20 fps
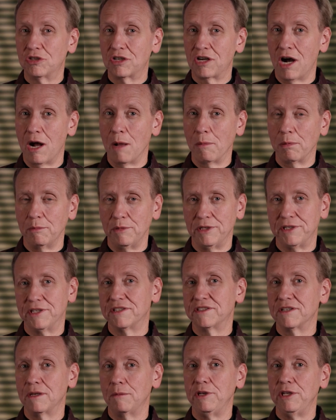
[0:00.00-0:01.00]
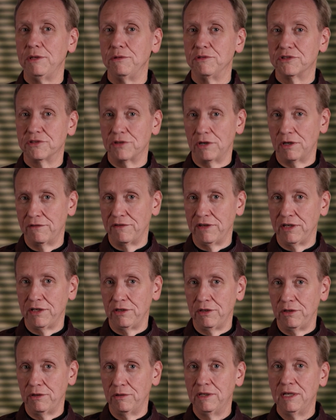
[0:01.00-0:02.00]
compliment to somebody who's serving
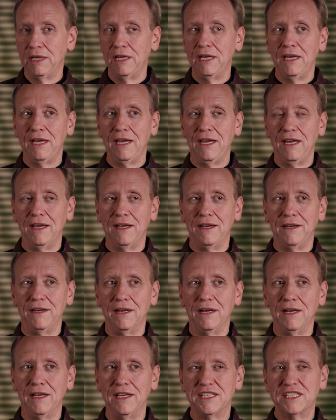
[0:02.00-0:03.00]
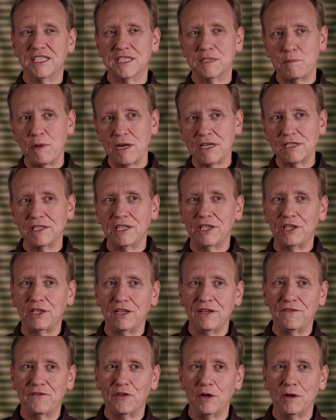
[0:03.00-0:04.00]
you. And it's especially
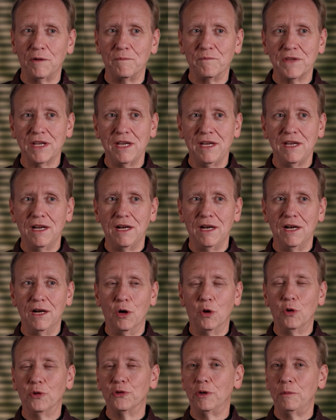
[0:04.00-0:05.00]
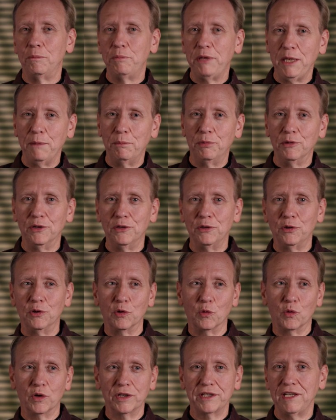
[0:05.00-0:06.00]
good for older people who
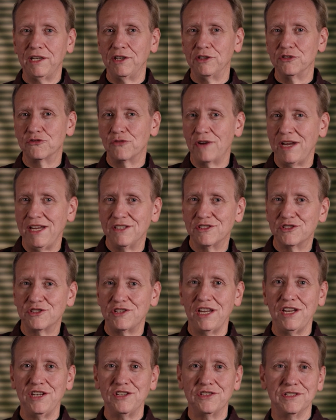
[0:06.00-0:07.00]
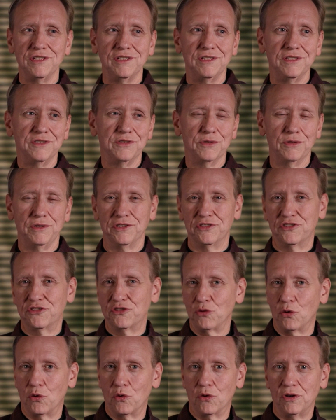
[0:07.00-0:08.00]
are working in train stations or at
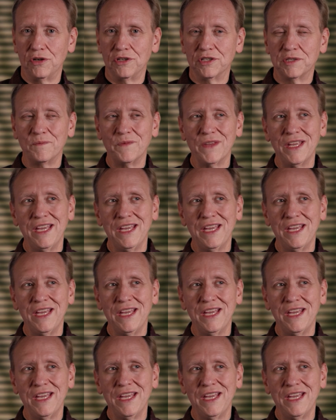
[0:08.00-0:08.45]
stores.